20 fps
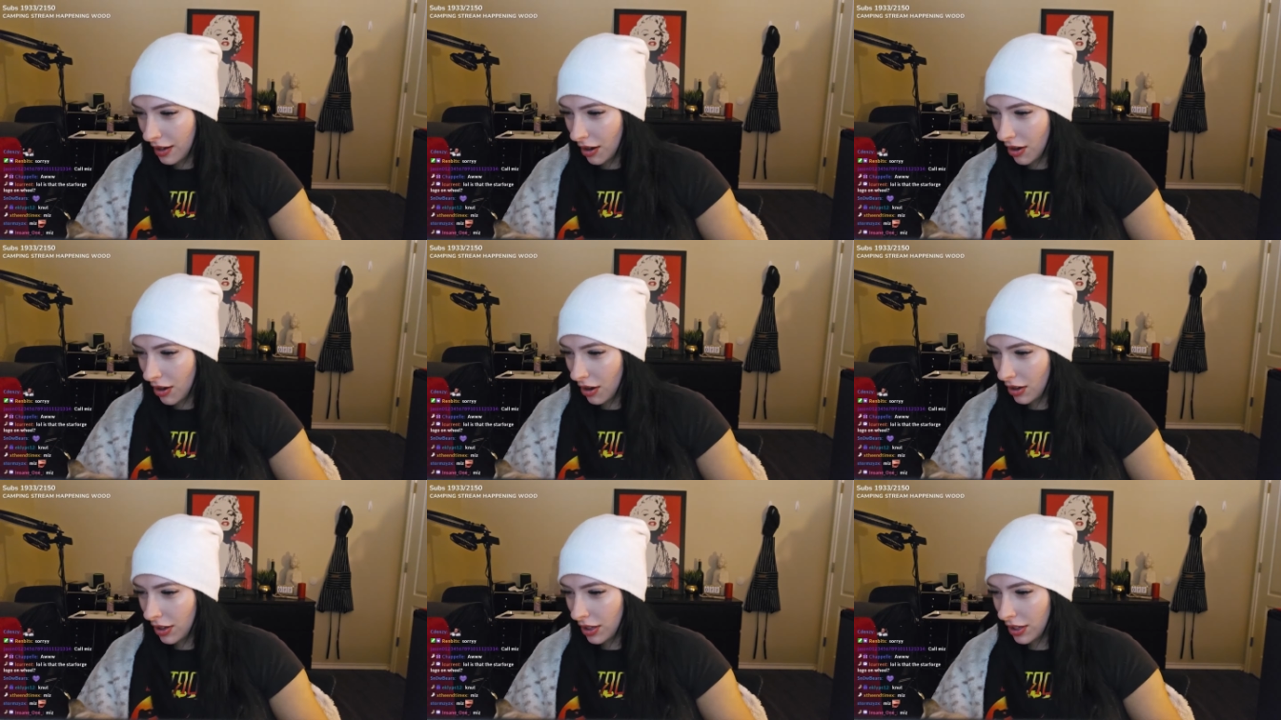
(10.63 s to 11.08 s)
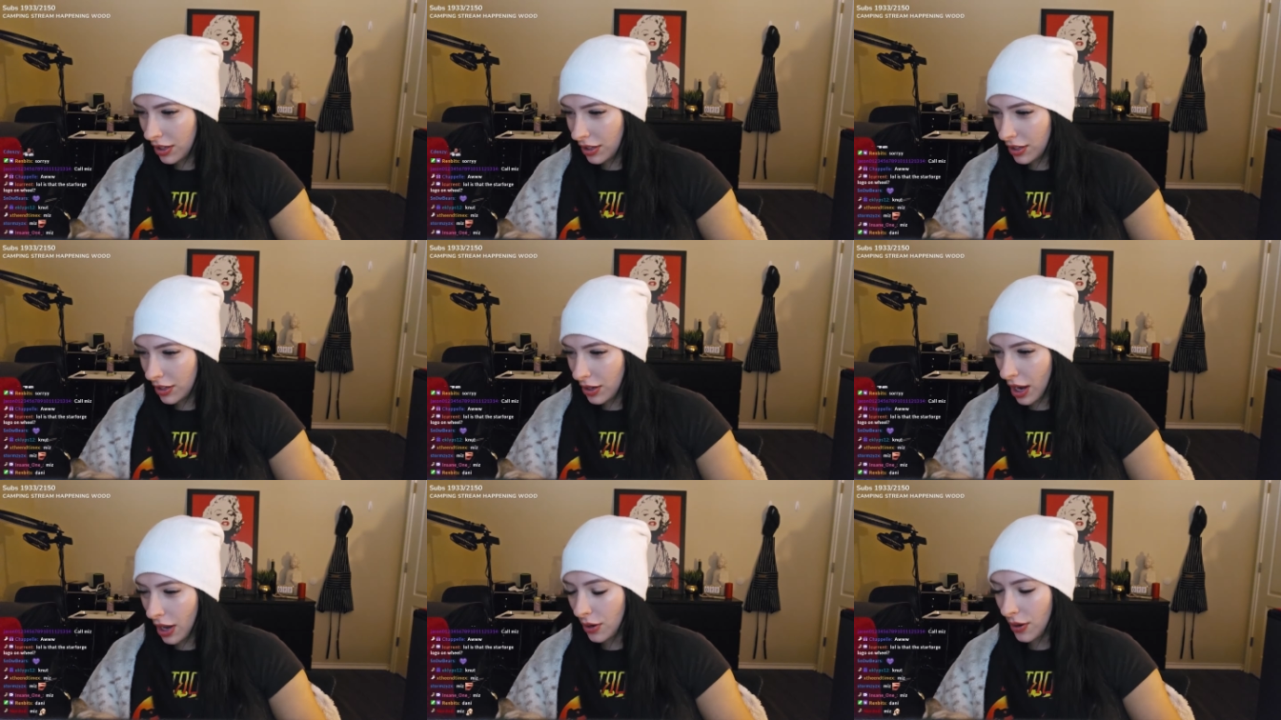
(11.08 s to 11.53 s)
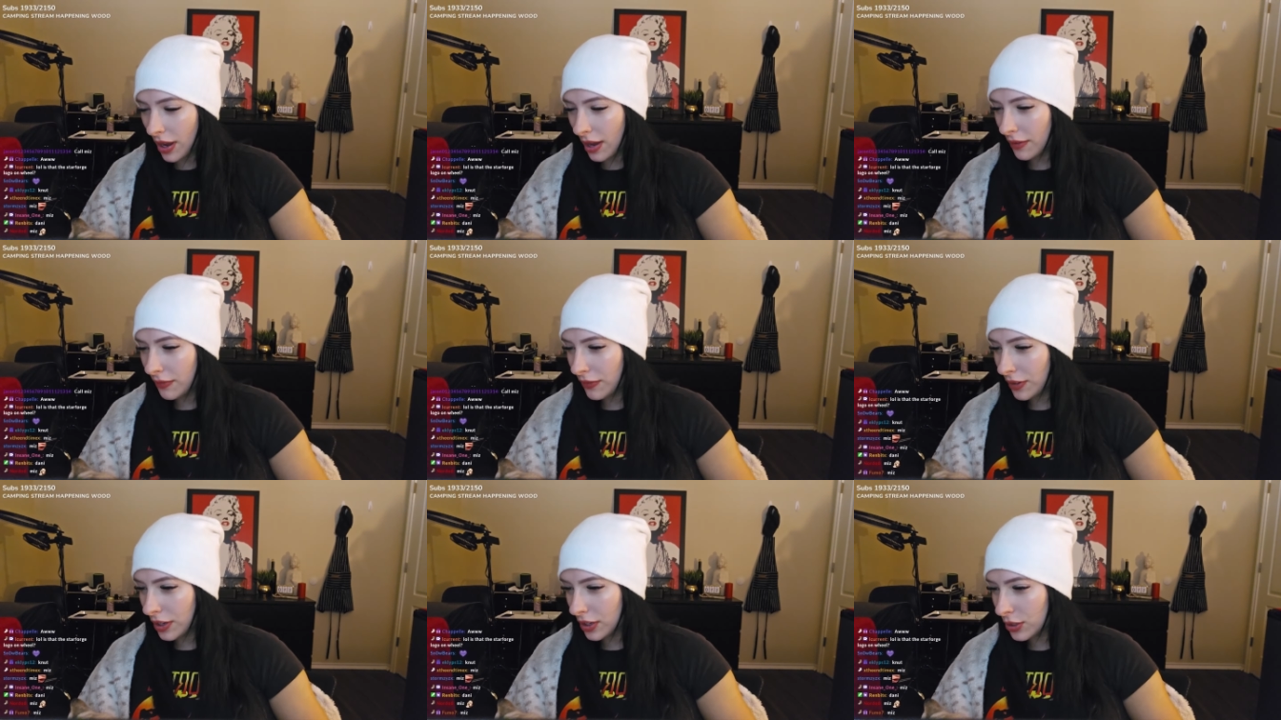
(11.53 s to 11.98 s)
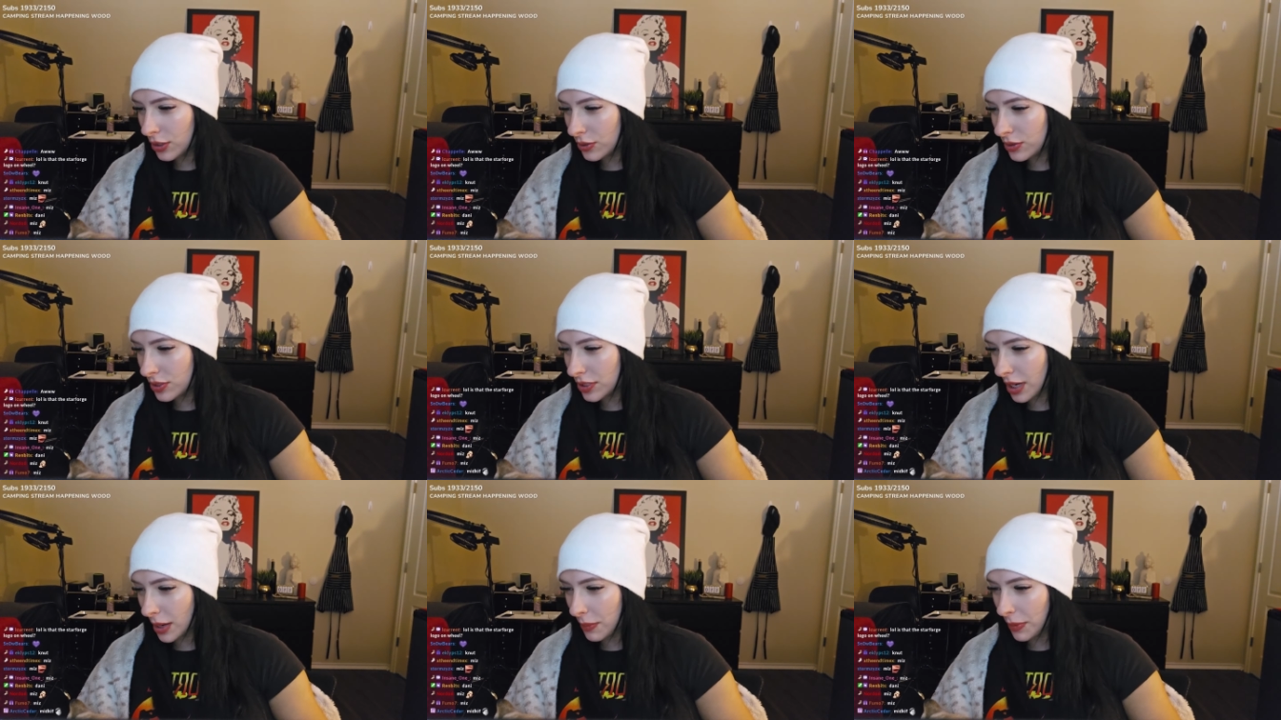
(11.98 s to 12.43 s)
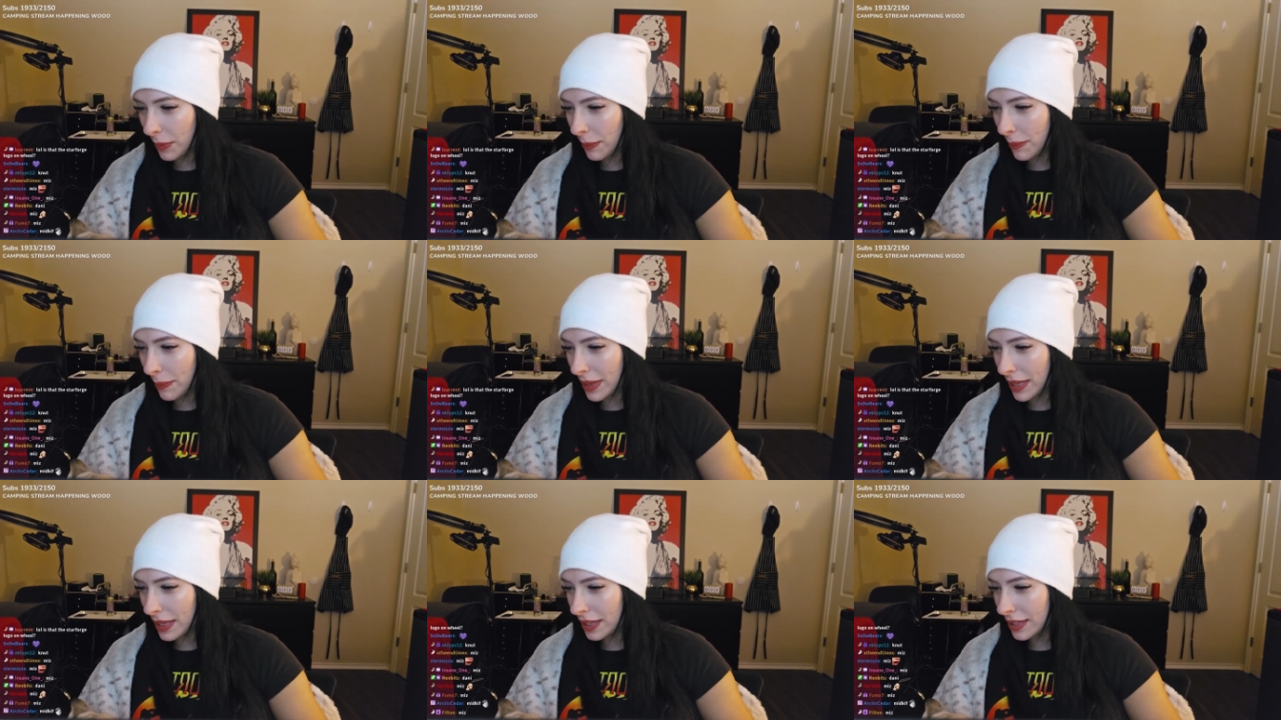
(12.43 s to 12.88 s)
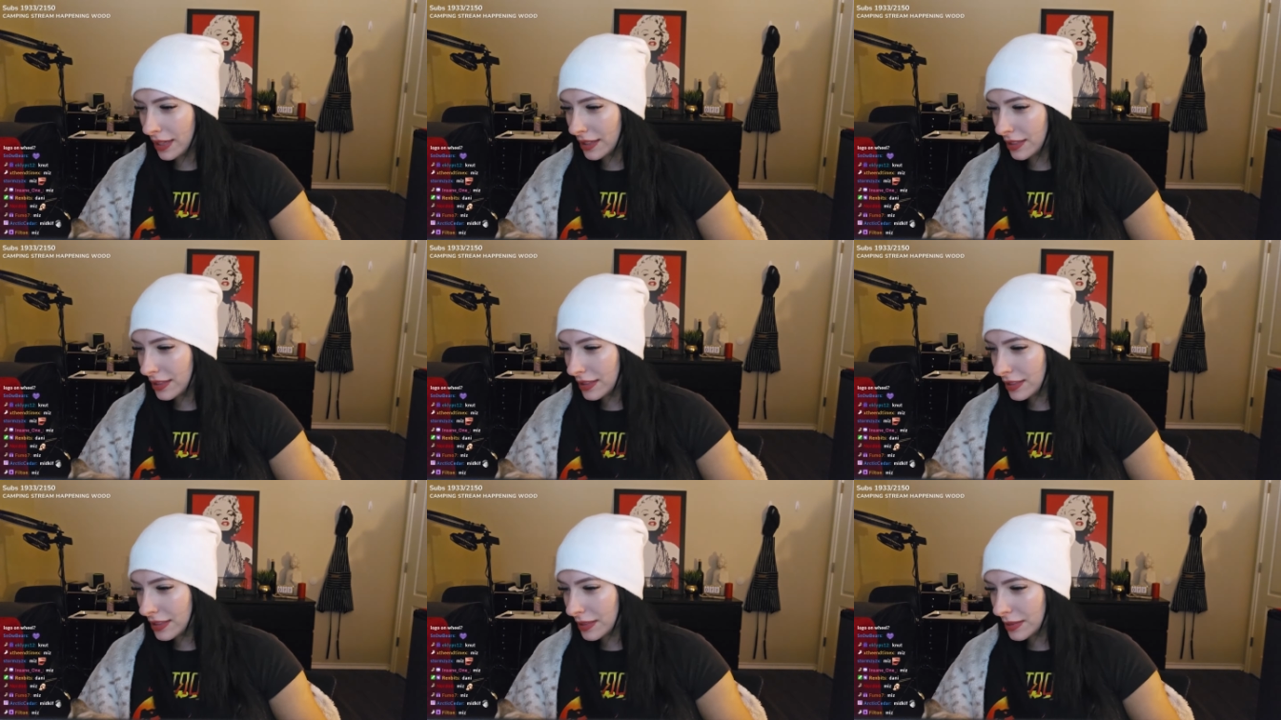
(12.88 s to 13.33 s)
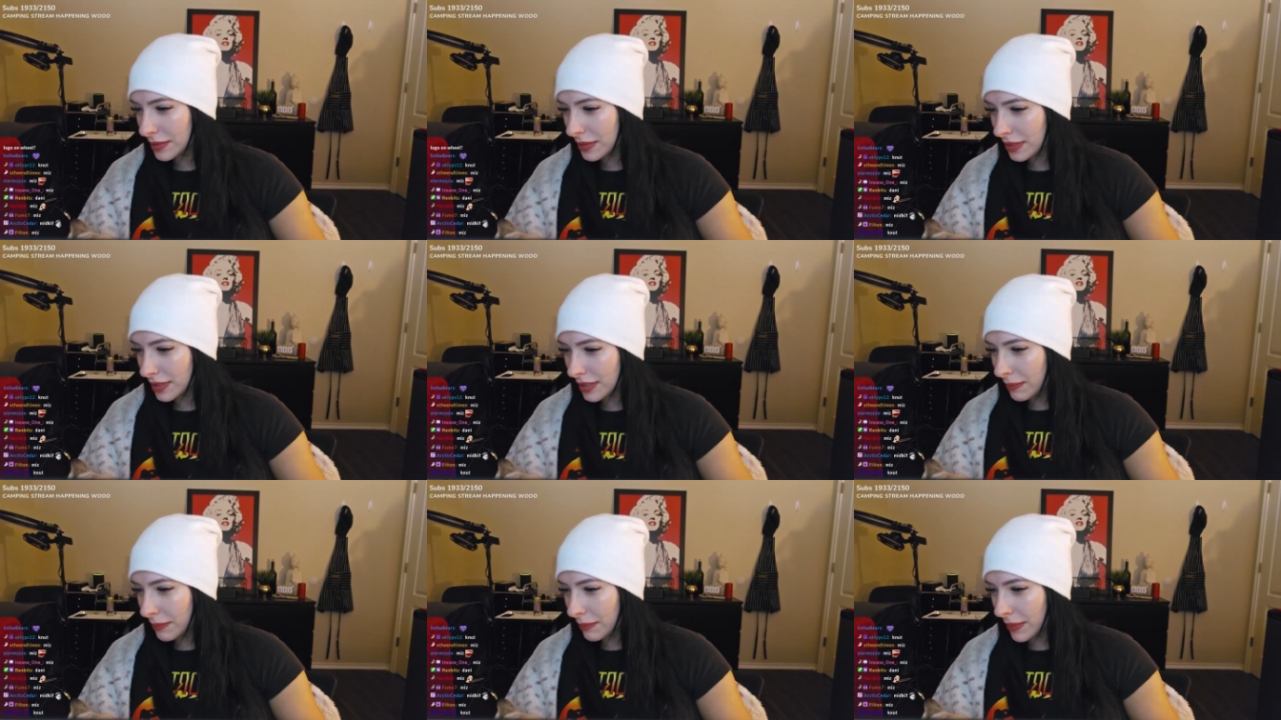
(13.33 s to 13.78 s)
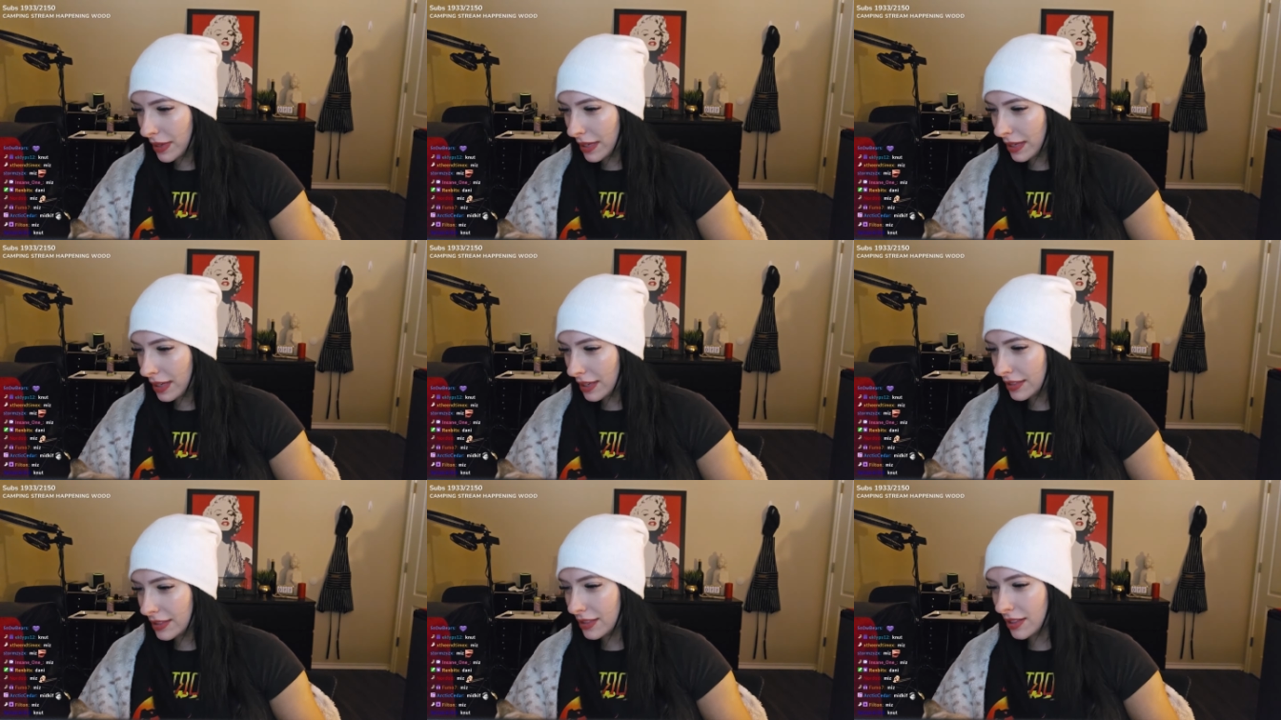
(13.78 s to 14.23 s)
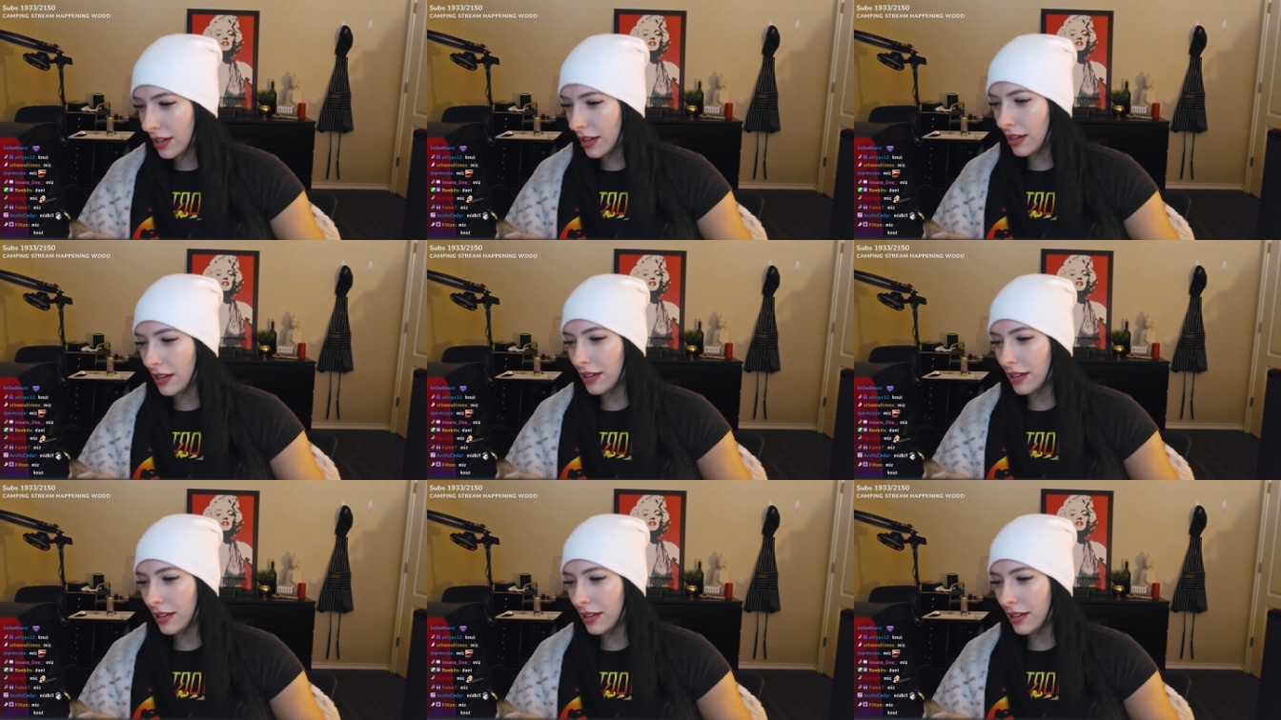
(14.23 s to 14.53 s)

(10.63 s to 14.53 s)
Call Knut. I don't have Knut's number. Miz. Miz.